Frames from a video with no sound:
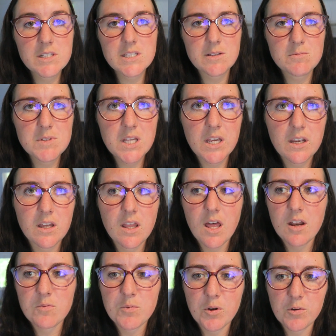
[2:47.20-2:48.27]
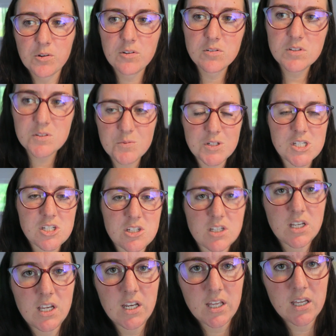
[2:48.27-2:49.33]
it seems like a lot of produce, which it